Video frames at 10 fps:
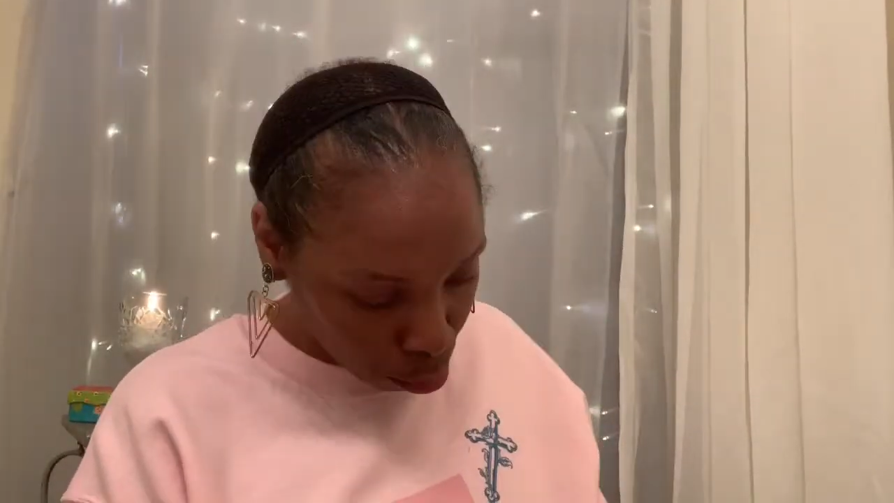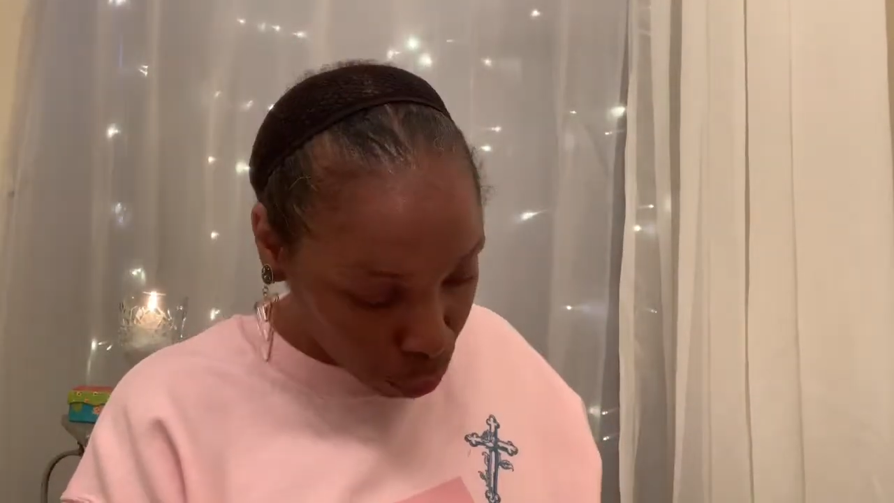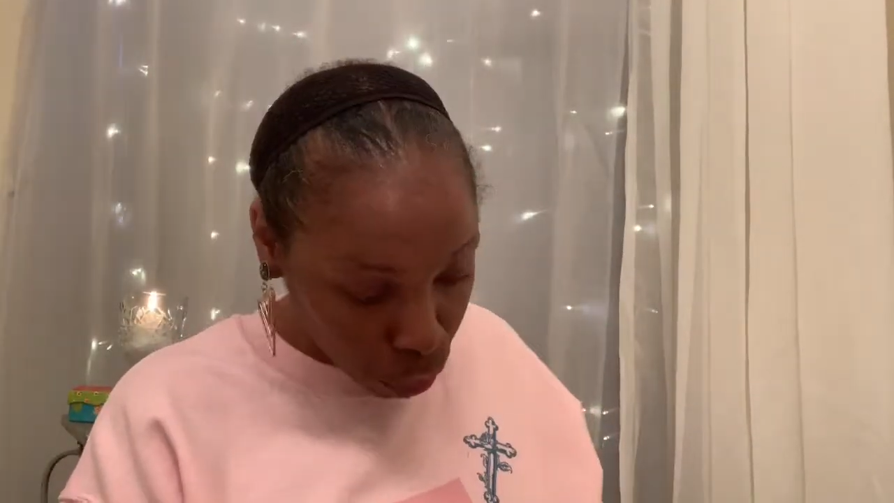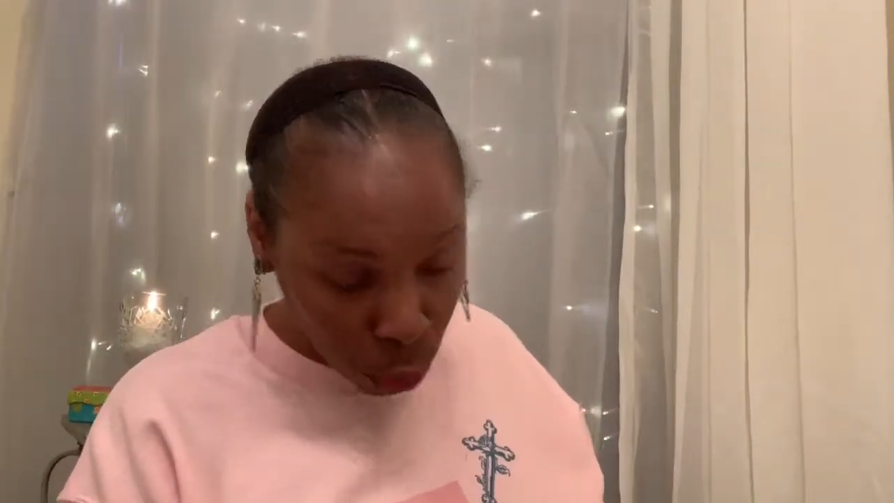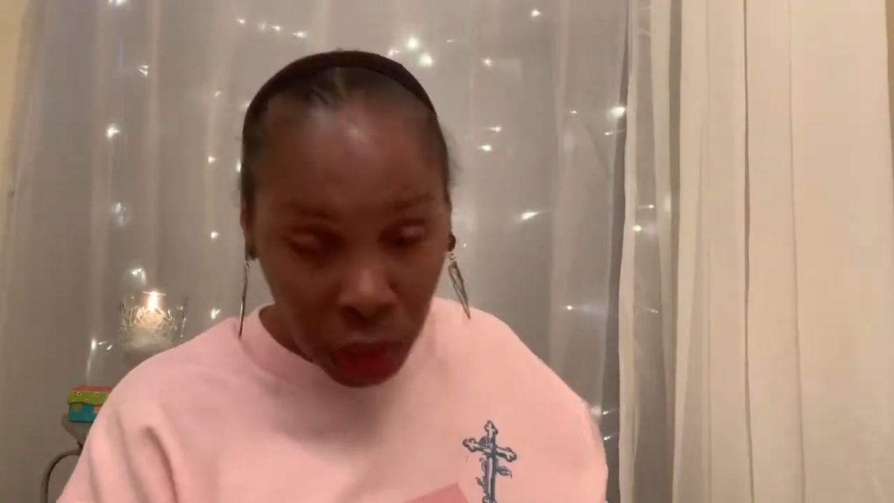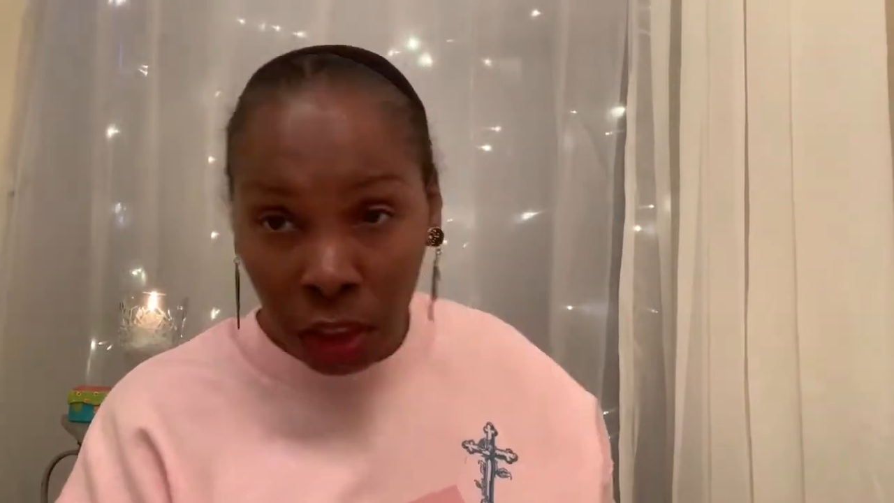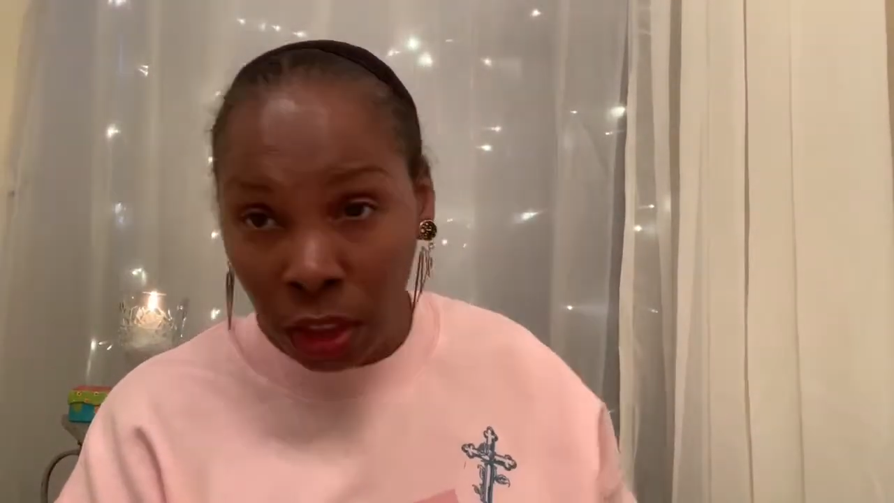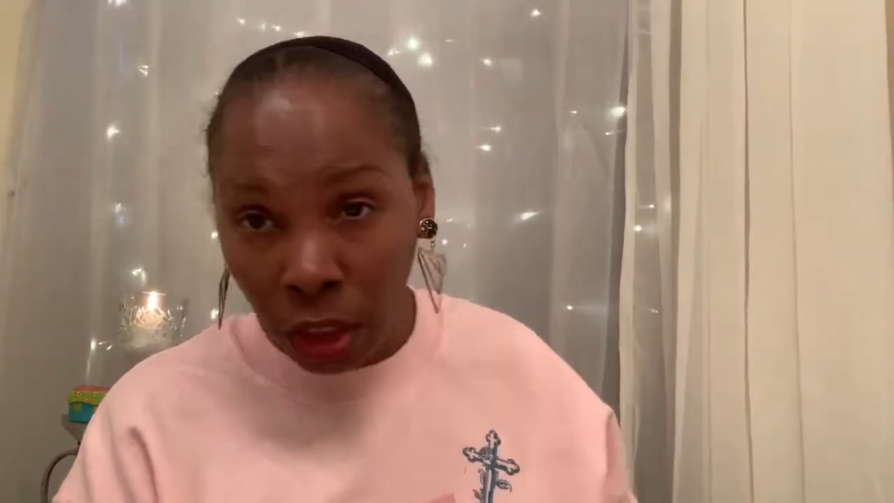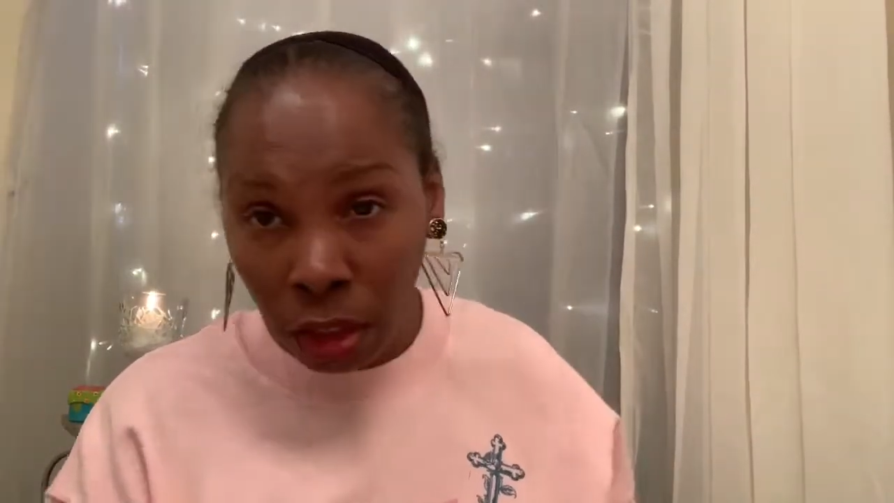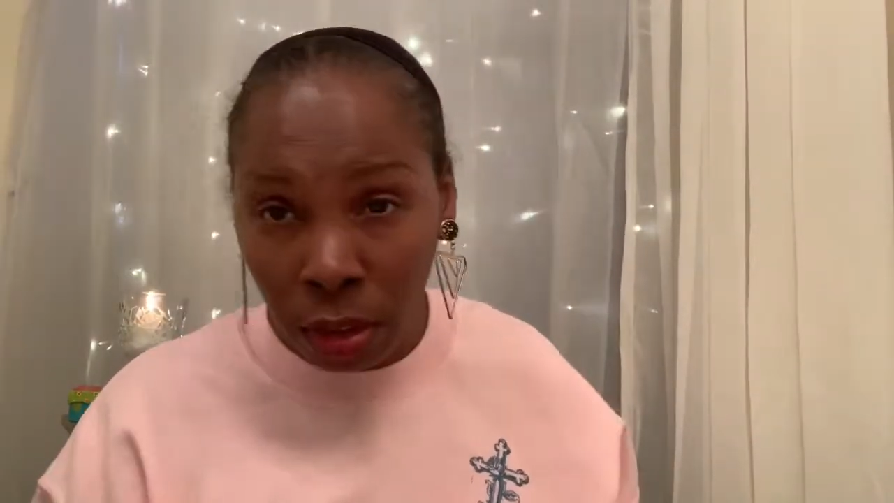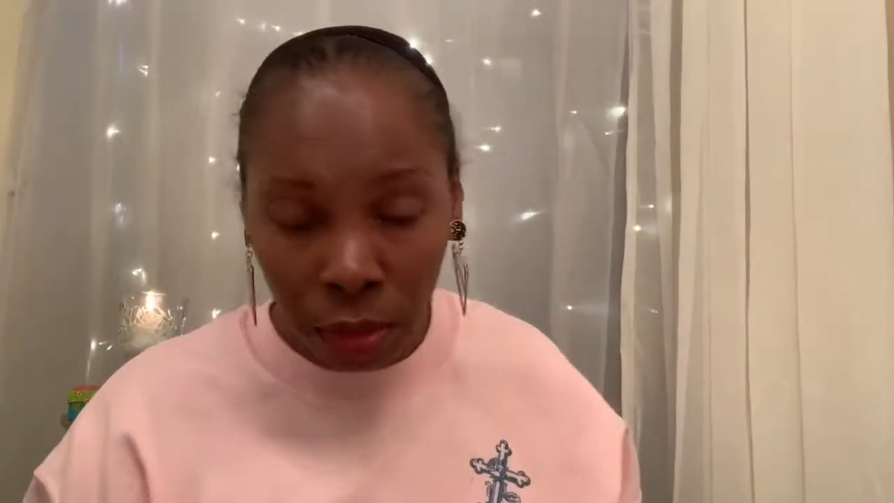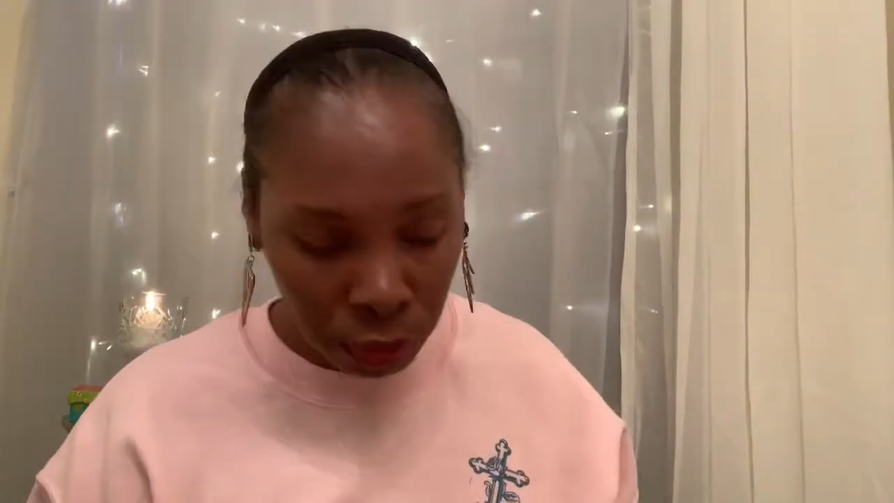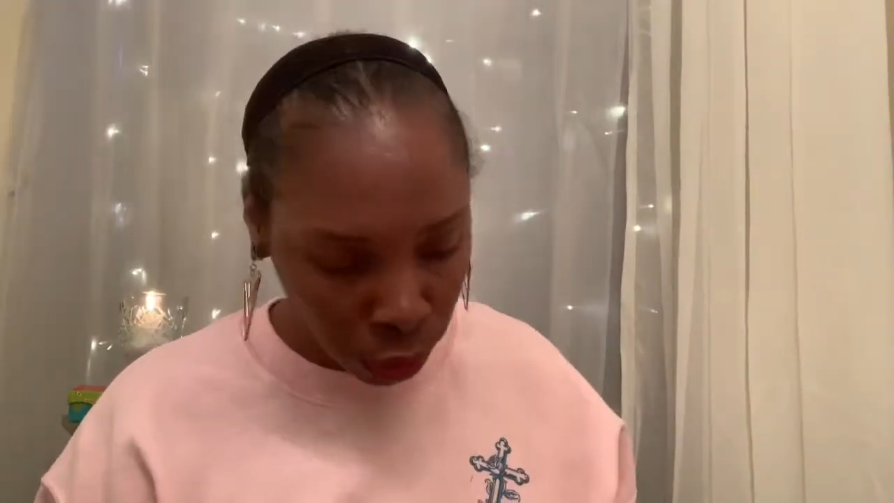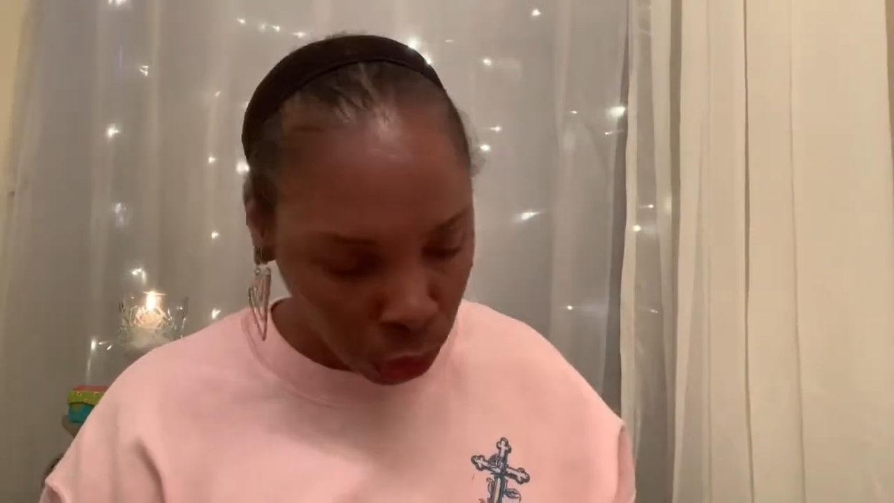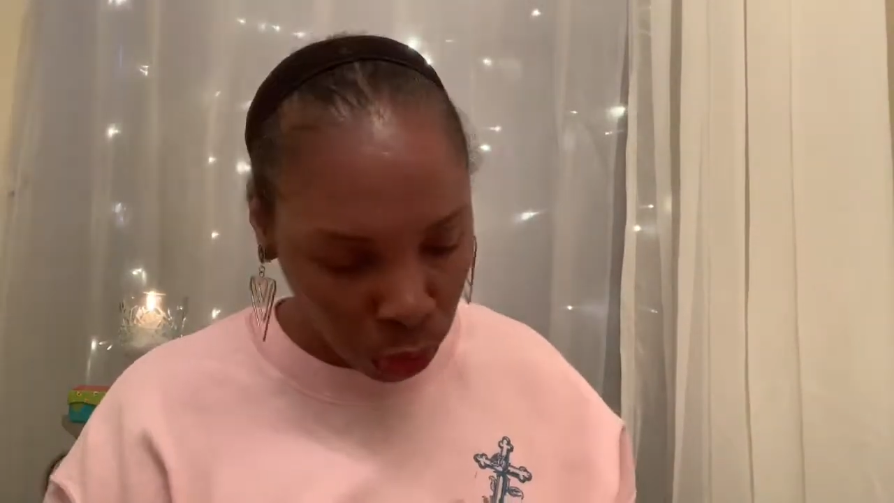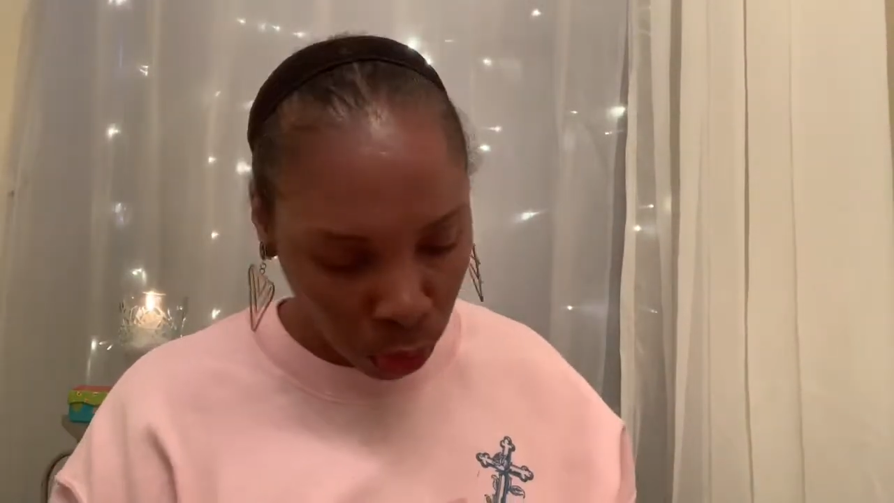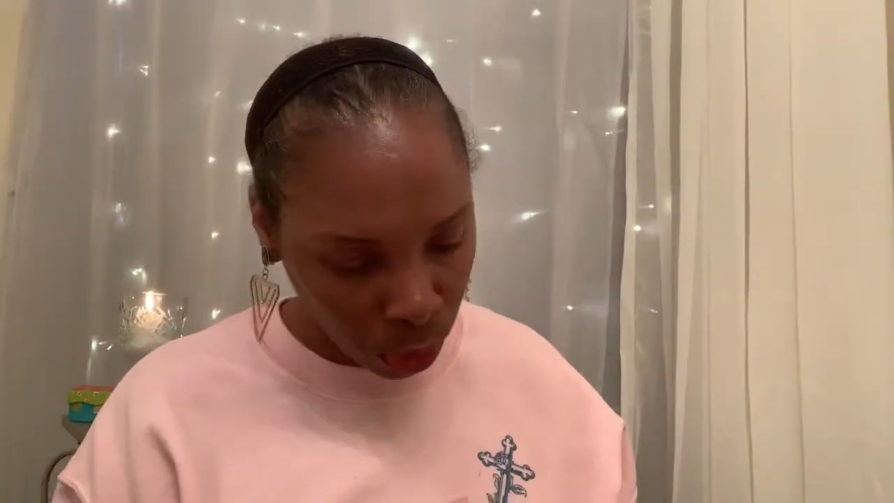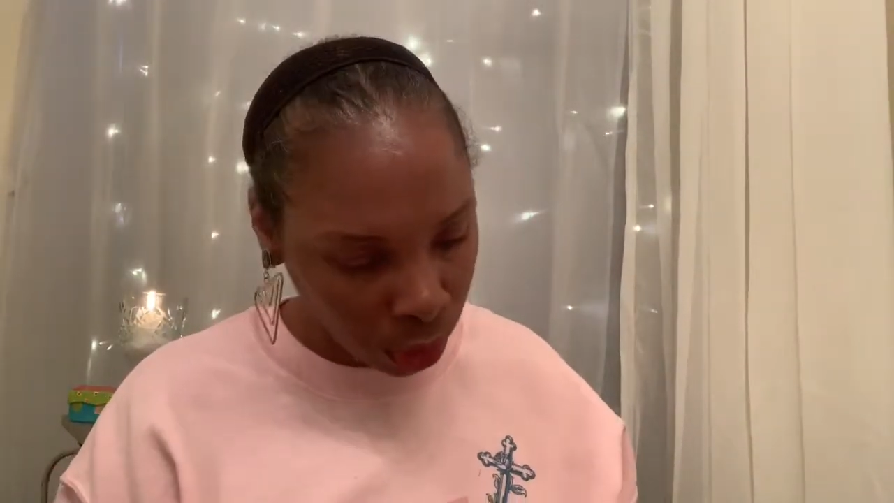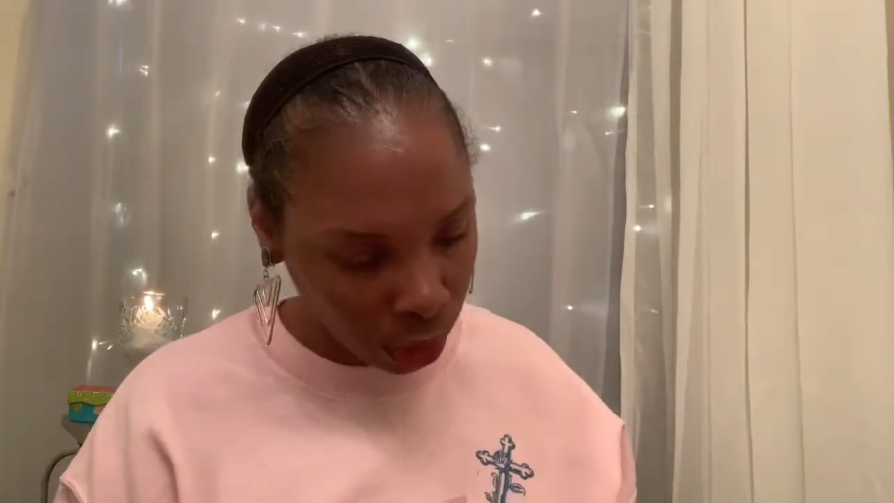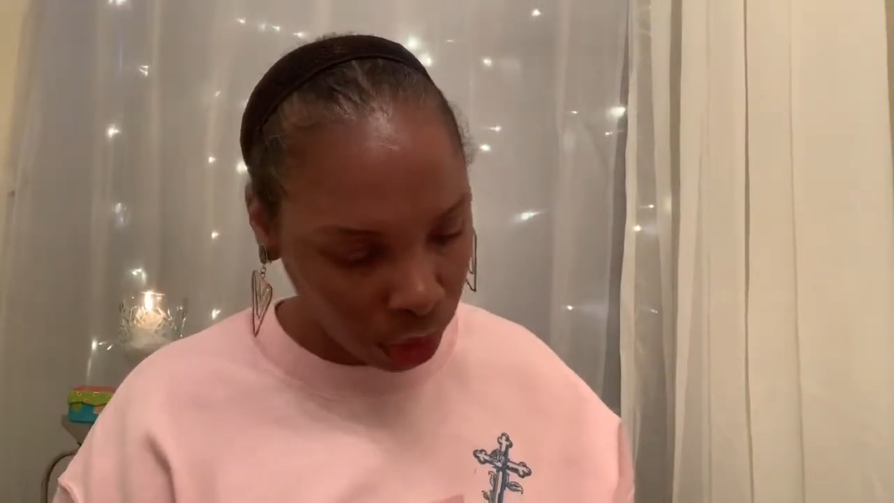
Beauty of New York.